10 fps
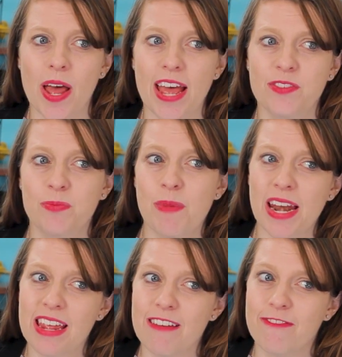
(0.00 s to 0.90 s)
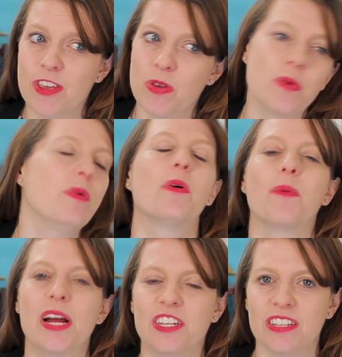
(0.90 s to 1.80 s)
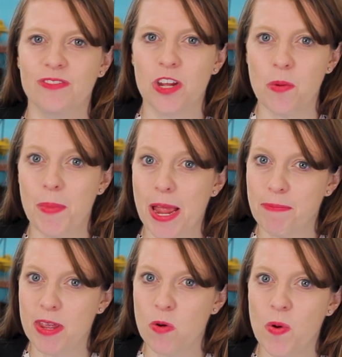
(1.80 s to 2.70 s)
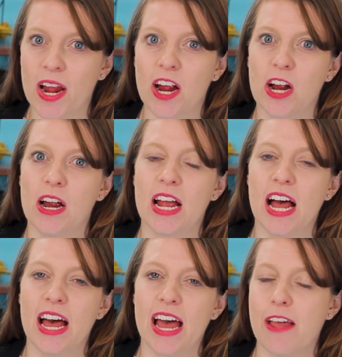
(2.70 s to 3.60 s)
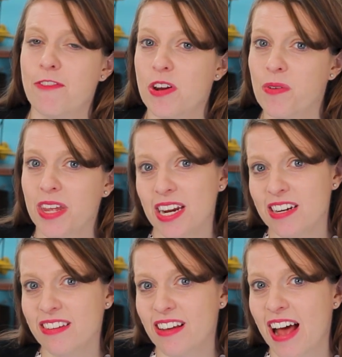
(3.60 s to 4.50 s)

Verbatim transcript: As many of you who are watching this video might be aware, uh, if you don't get into the